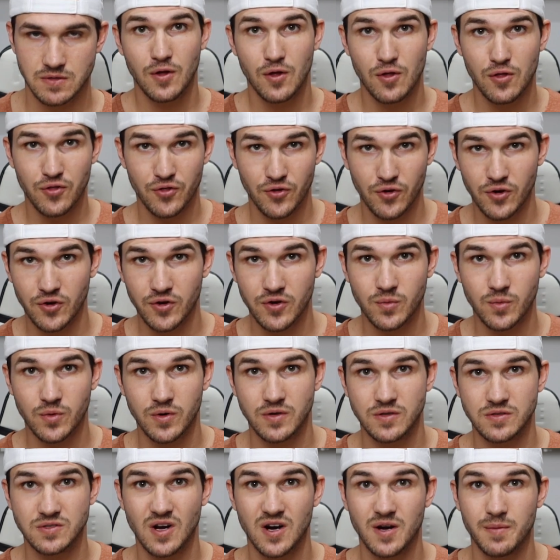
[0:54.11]
Third, we're going to
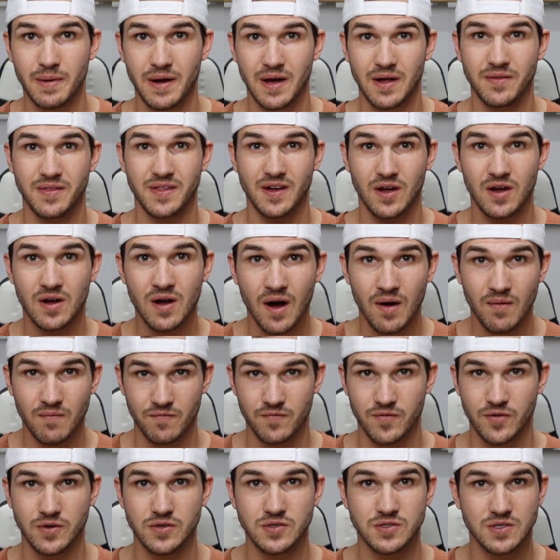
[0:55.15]
talk about the
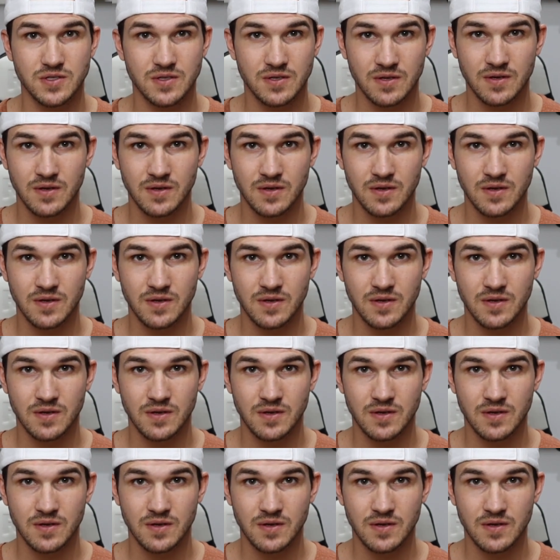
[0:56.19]
comfort.